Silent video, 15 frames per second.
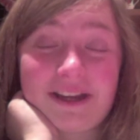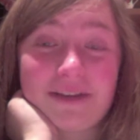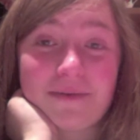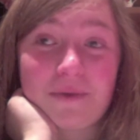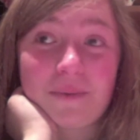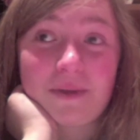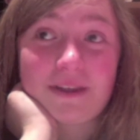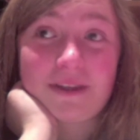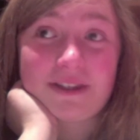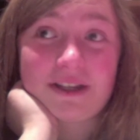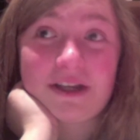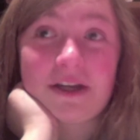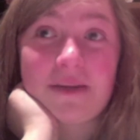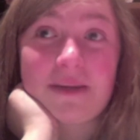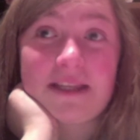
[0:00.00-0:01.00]
few months are
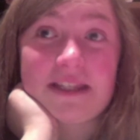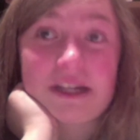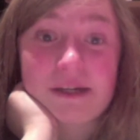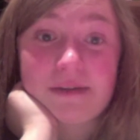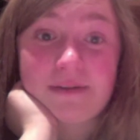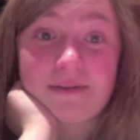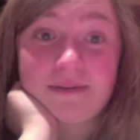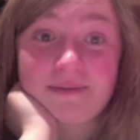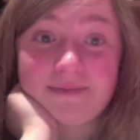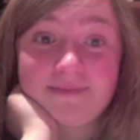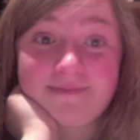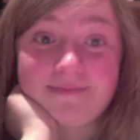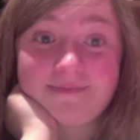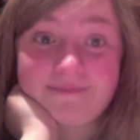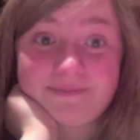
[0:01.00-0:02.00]
going to be tough.
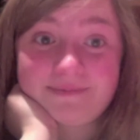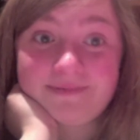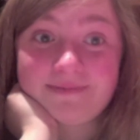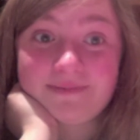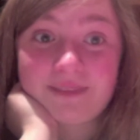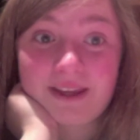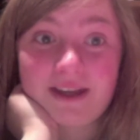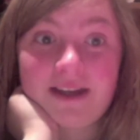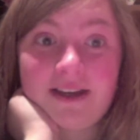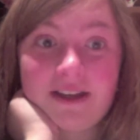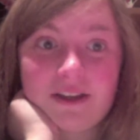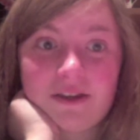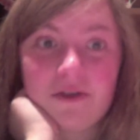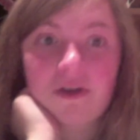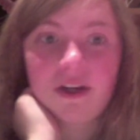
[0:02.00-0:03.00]

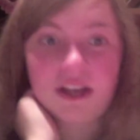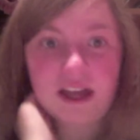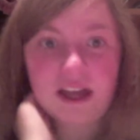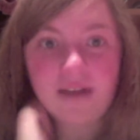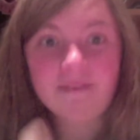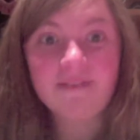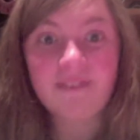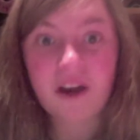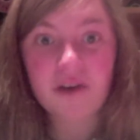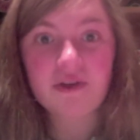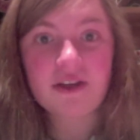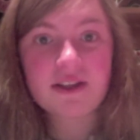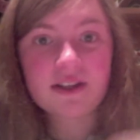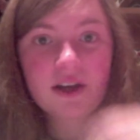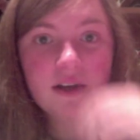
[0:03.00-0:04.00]
Not going to get
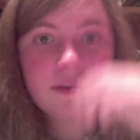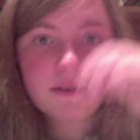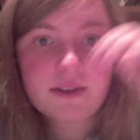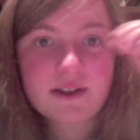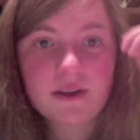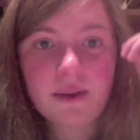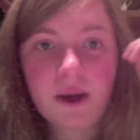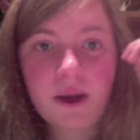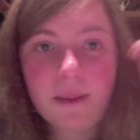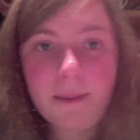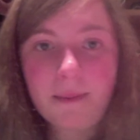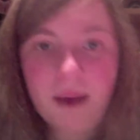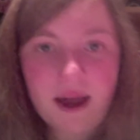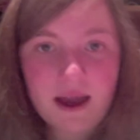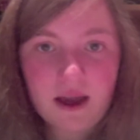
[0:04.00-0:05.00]
very tough until about
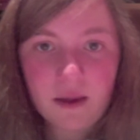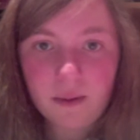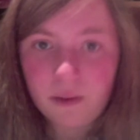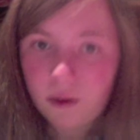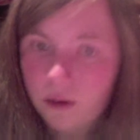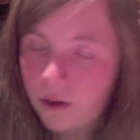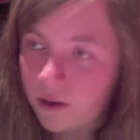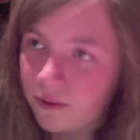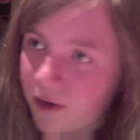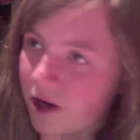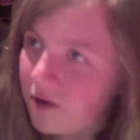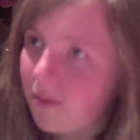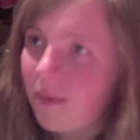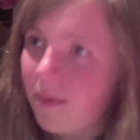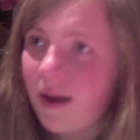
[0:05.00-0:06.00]
May, but
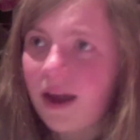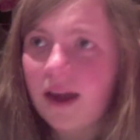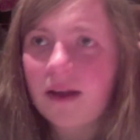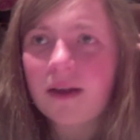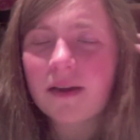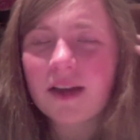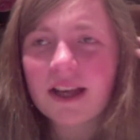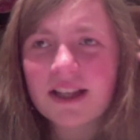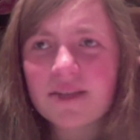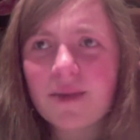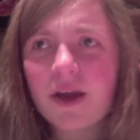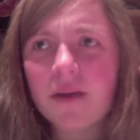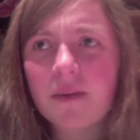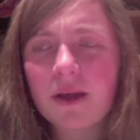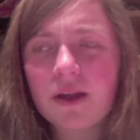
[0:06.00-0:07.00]
around May,
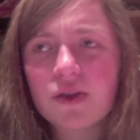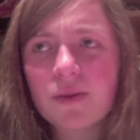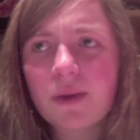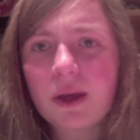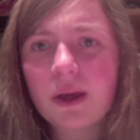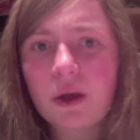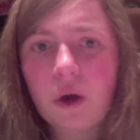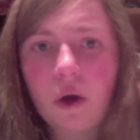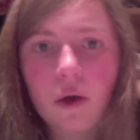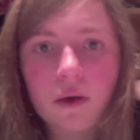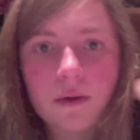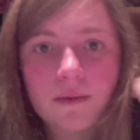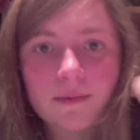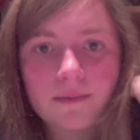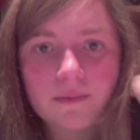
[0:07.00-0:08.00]
expect me to be
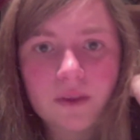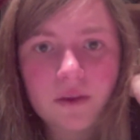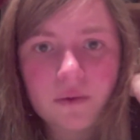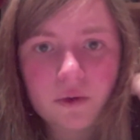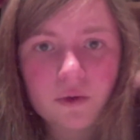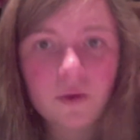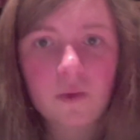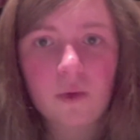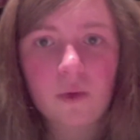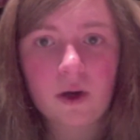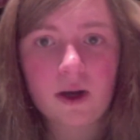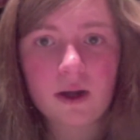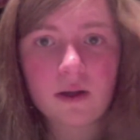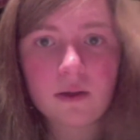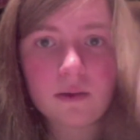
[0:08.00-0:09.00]
gone for a
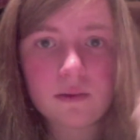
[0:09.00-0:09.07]
while.